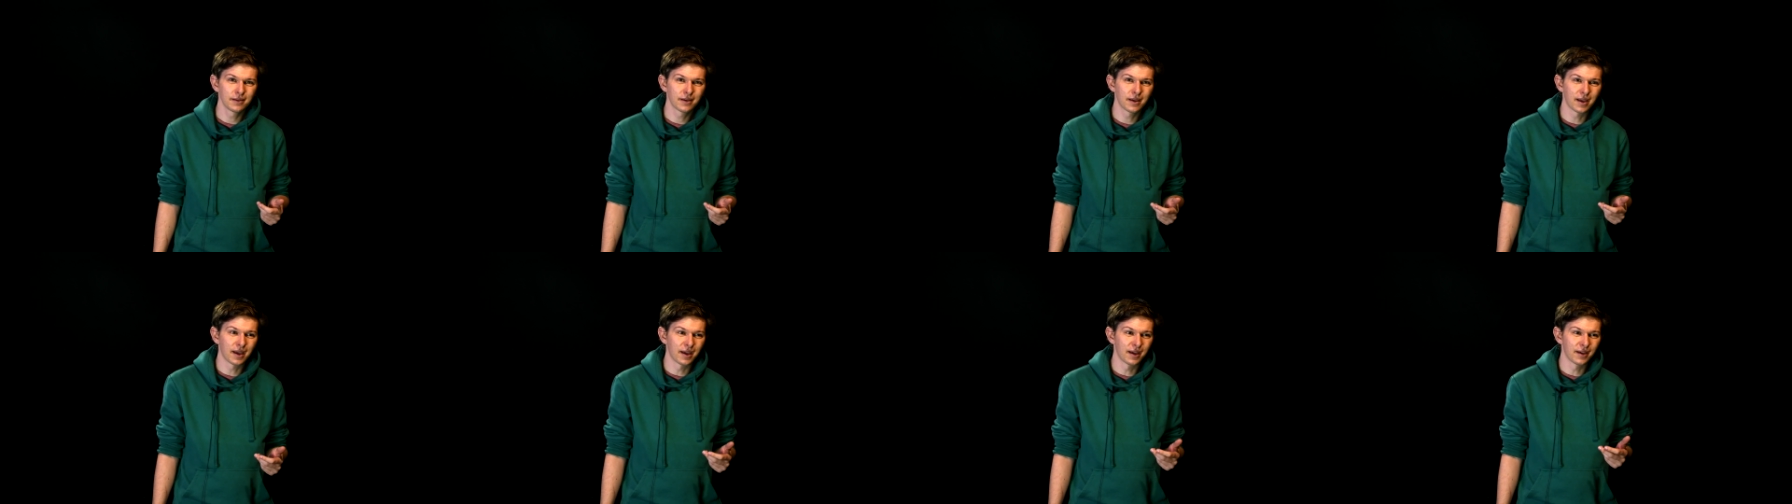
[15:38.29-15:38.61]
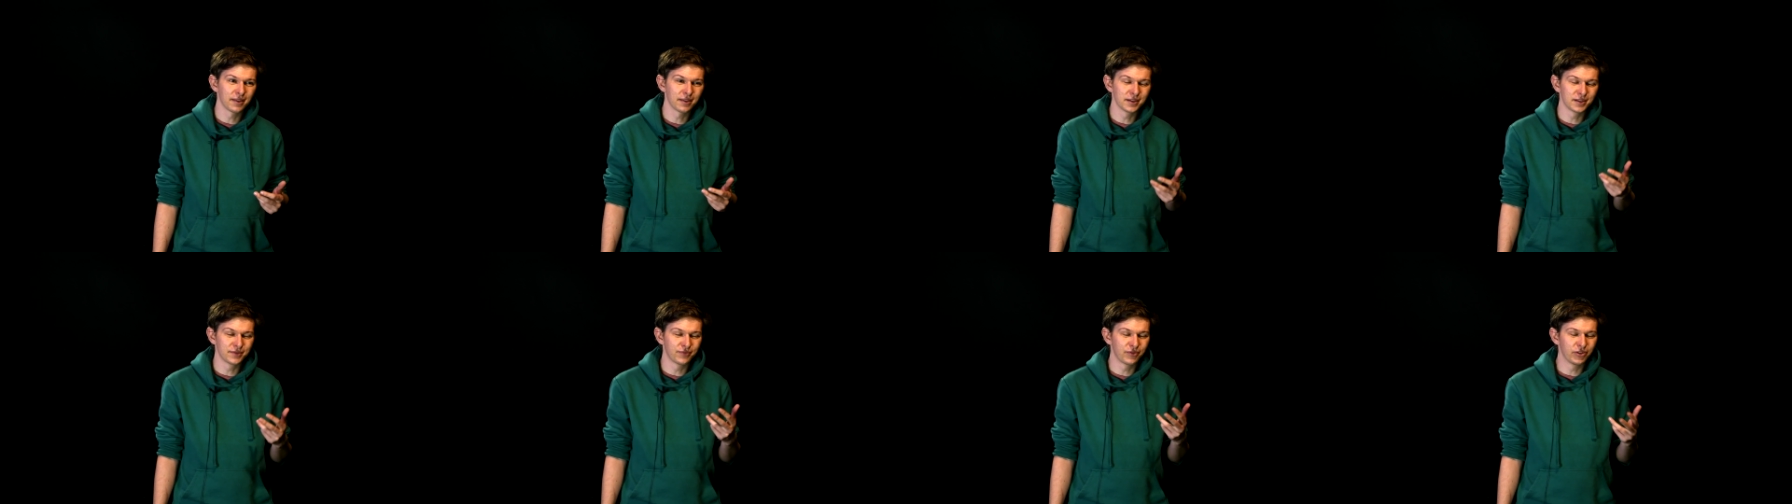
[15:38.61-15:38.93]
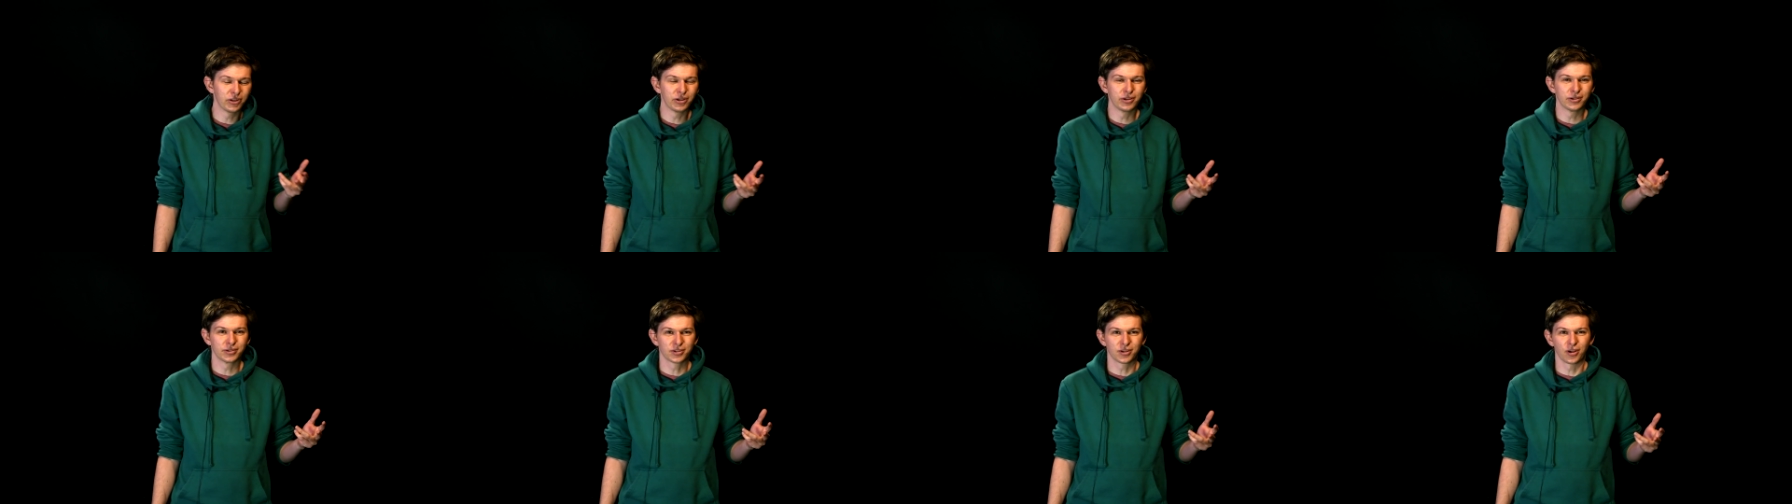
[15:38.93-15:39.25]
Uh, this
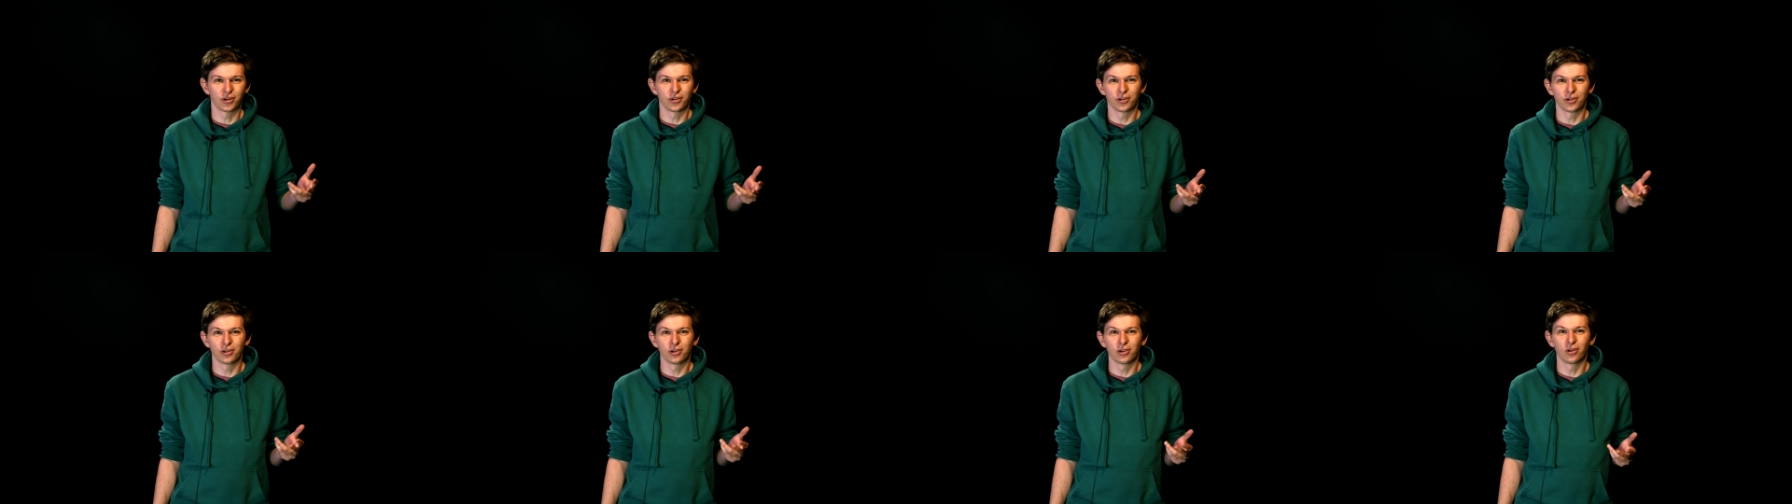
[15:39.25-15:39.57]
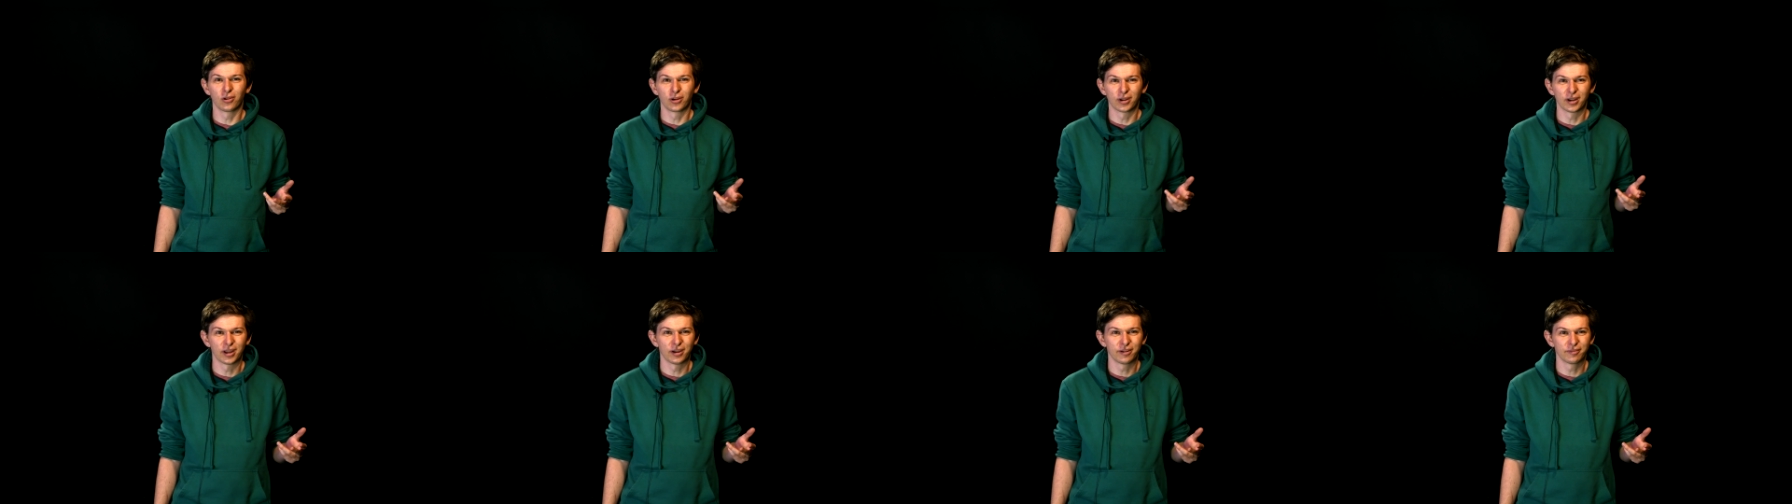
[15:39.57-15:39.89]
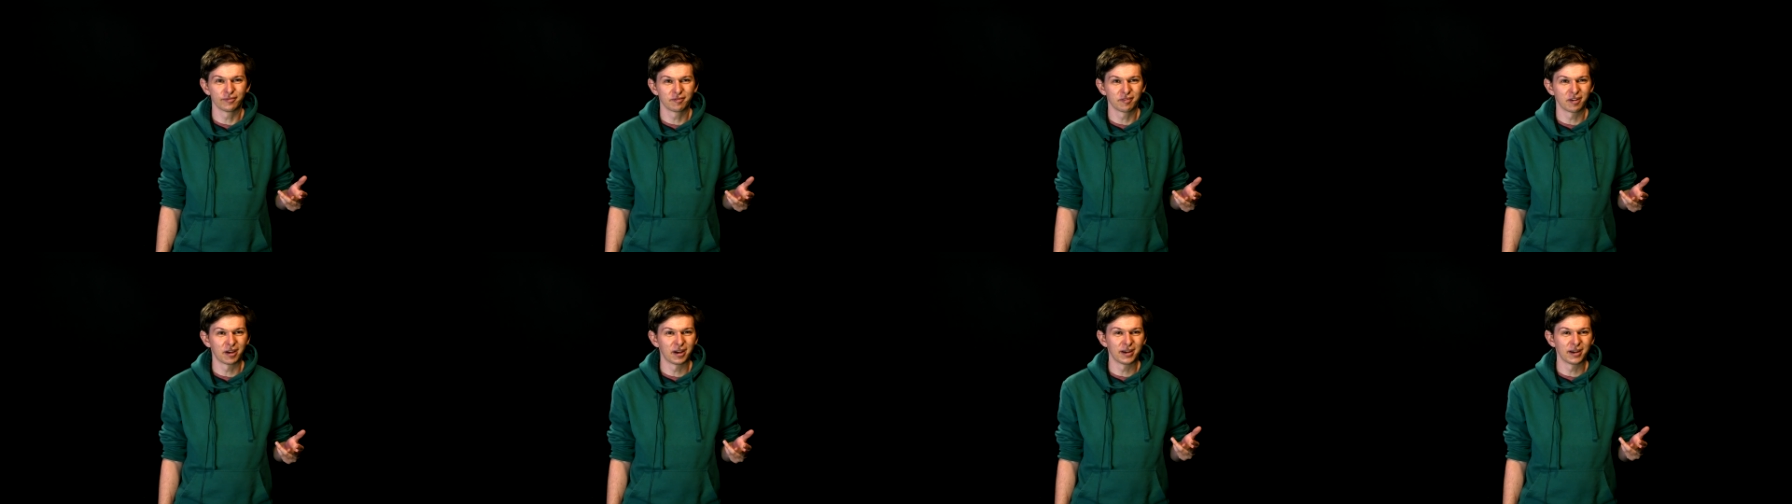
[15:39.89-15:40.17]
video's gone on long enough.